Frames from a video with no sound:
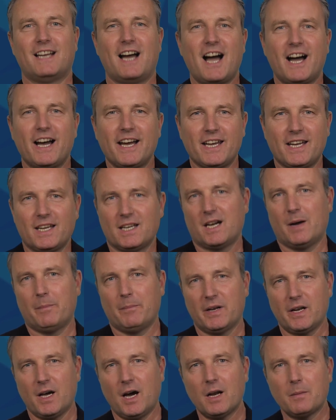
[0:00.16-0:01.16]
Hi, I'm
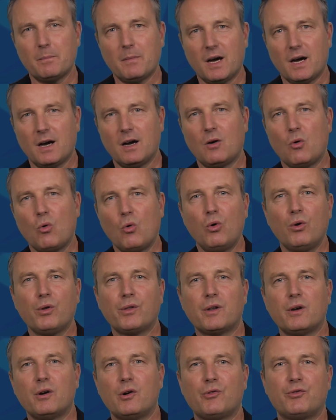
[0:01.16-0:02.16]
Bernard Ma,
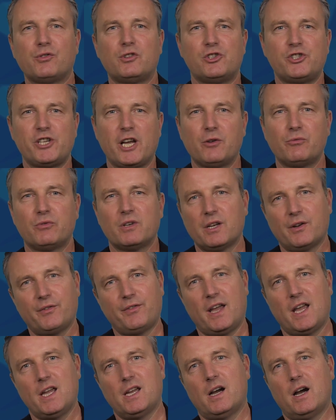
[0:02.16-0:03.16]
author of
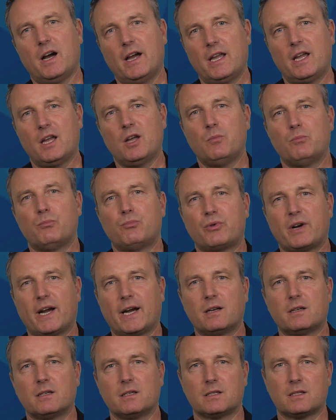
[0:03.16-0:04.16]
Generative AI in
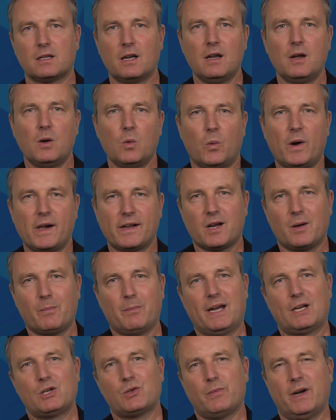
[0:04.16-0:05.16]
Practice. Welcome
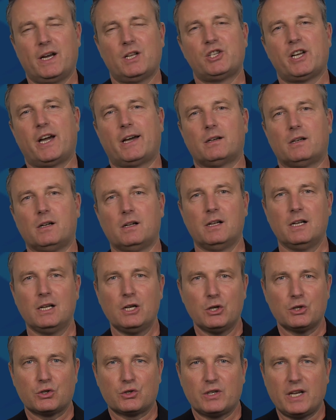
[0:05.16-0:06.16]
back to my channel.
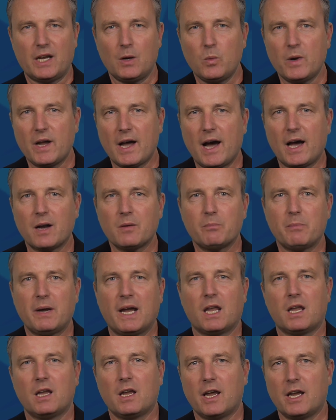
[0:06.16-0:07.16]
Today we are
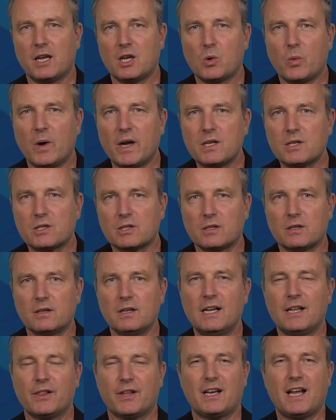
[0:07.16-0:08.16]
unpacking a question
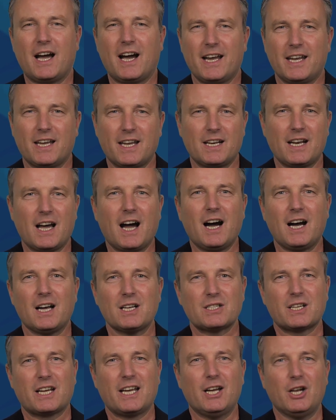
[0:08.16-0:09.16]
that I get
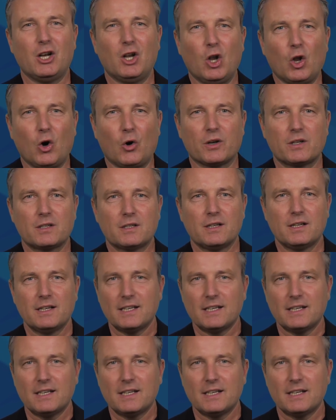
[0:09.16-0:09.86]
asked a lot.